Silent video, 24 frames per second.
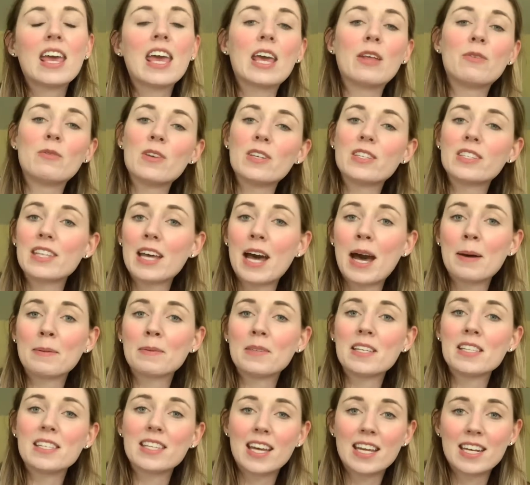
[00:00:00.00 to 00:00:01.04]
and we stopped
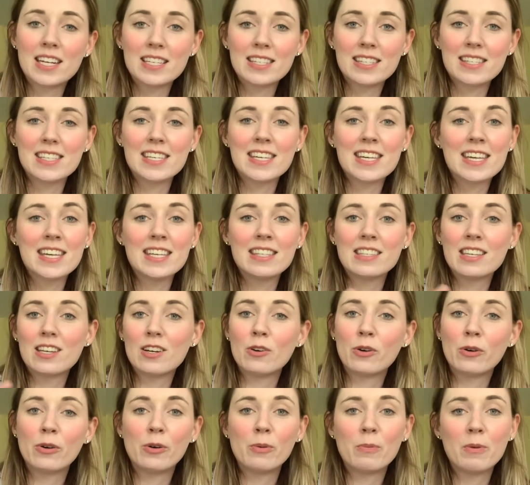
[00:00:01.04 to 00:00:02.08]
in Tennessee and did
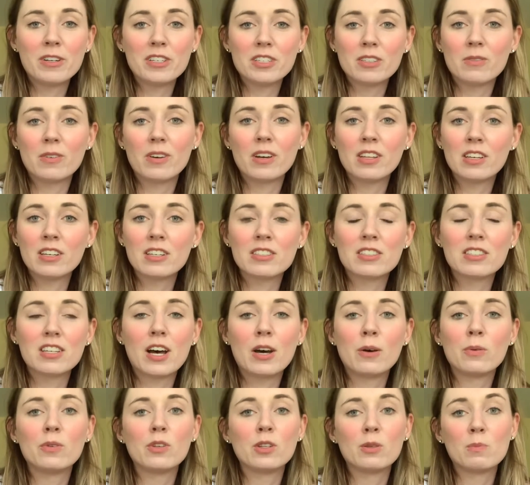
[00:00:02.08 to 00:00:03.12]
a whole bunch of other
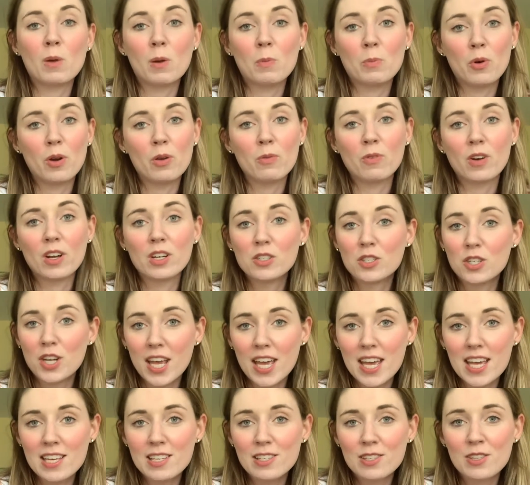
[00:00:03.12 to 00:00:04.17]
stuff with my boyfriend
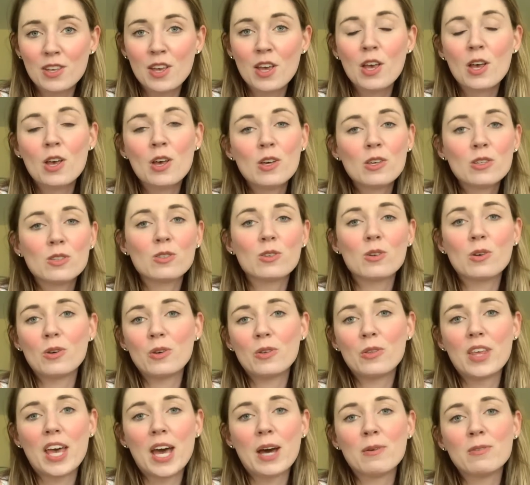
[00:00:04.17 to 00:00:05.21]
Chase. So
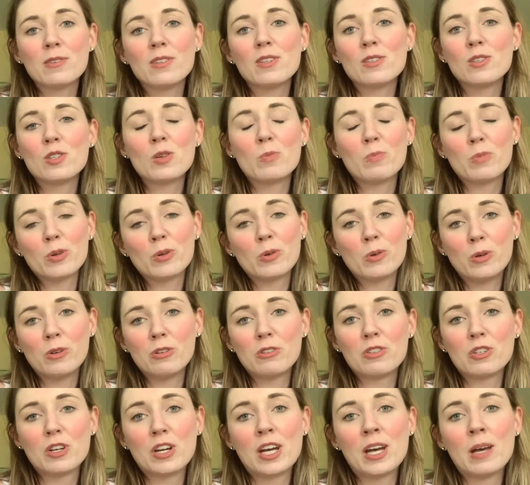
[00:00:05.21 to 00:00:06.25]
that was a super cool
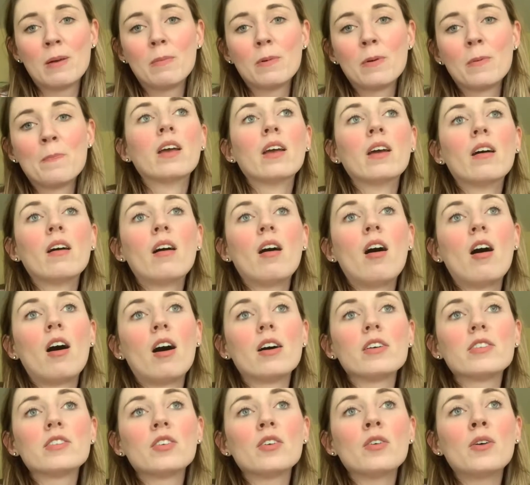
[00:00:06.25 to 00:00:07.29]
trip.
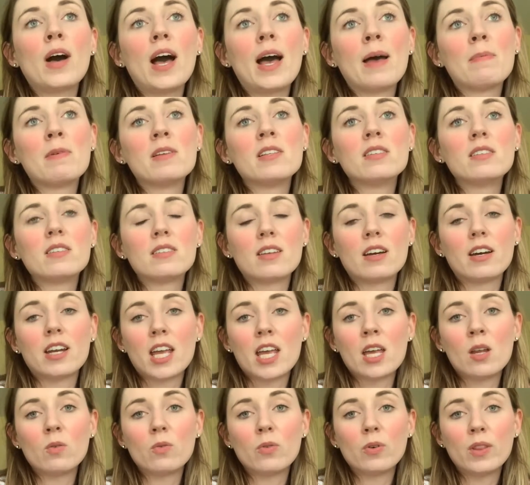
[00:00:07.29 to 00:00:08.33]
Also, I've been
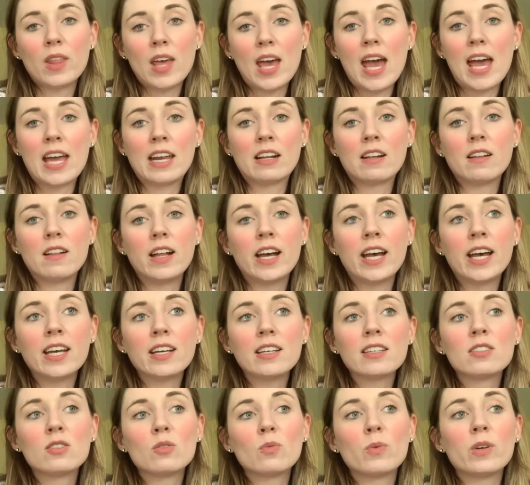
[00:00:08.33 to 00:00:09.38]
studying for the
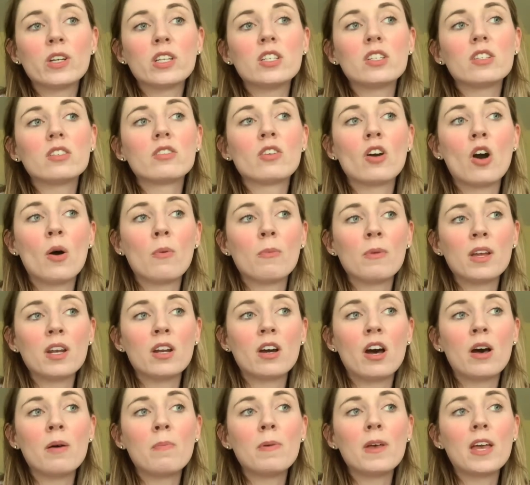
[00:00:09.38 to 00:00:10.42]
NCLEX, which is coming
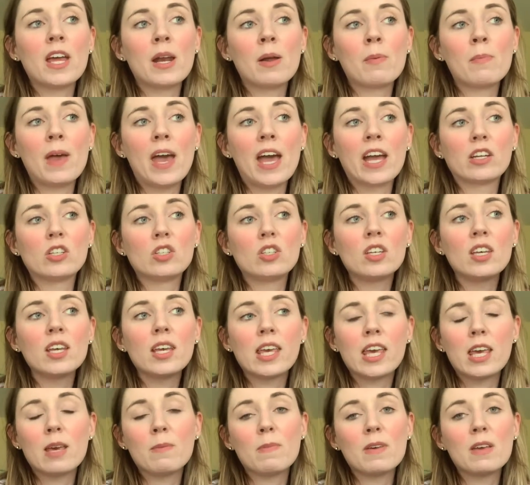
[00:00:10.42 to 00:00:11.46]
up, and I'm actually
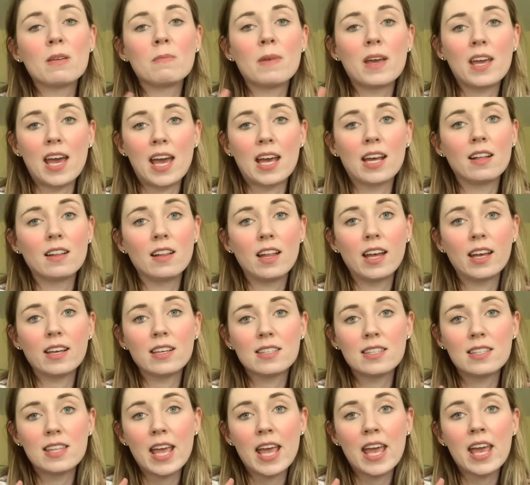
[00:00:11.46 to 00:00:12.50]
keeping my
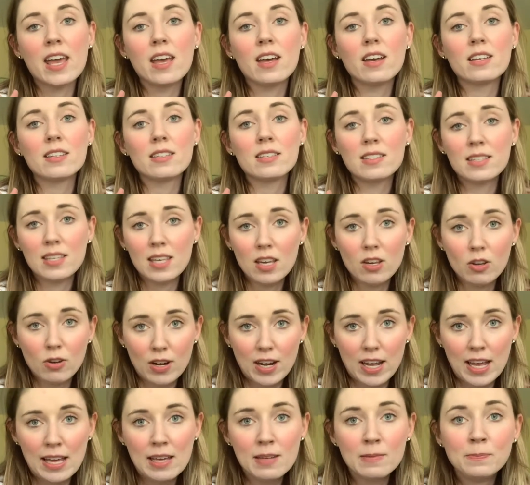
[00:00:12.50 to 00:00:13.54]
NCLEX date a
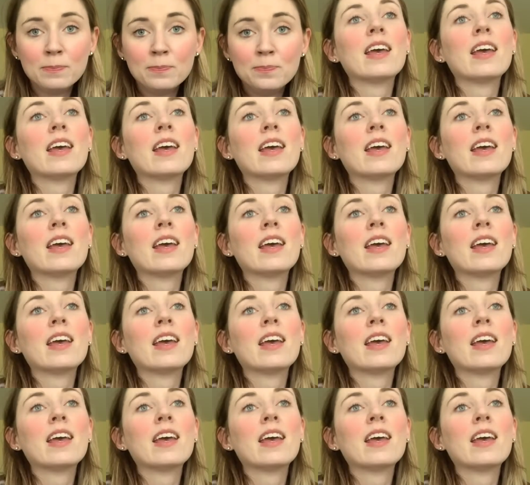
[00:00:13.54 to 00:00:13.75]
secret.